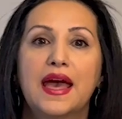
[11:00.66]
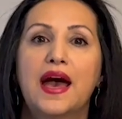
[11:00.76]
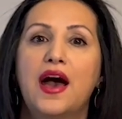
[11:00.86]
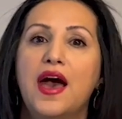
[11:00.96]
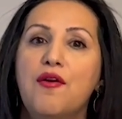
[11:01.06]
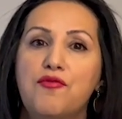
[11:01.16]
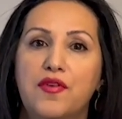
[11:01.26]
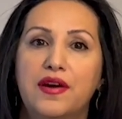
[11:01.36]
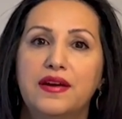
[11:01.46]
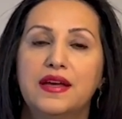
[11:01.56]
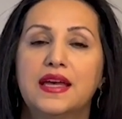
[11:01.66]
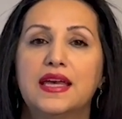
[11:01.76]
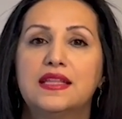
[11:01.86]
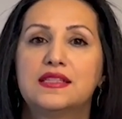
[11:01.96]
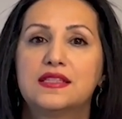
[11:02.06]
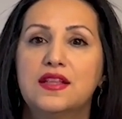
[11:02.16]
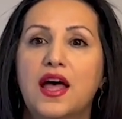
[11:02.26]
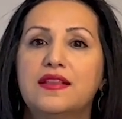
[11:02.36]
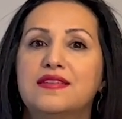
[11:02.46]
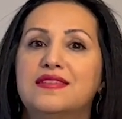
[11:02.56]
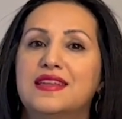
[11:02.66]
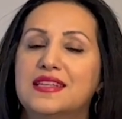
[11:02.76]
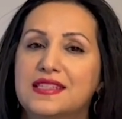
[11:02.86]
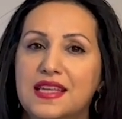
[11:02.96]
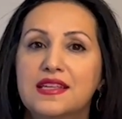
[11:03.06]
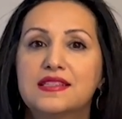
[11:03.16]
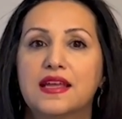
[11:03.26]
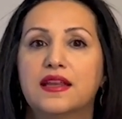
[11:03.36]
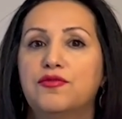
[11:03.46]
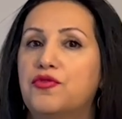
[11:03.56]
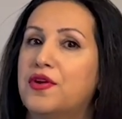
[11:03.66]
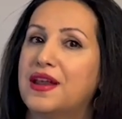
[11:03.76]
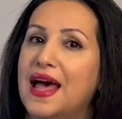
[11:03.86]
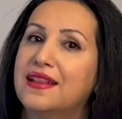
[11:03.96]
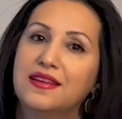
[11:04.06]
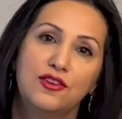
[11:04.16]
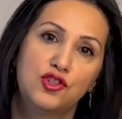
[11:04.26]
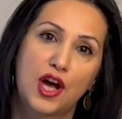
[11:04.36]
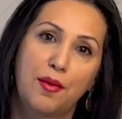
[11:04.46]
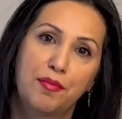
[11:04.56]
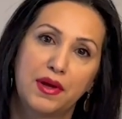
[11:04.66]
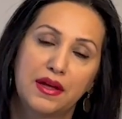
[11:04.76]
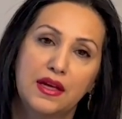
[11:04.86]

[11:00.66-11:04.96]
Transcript: However, it's not necessary for landing job.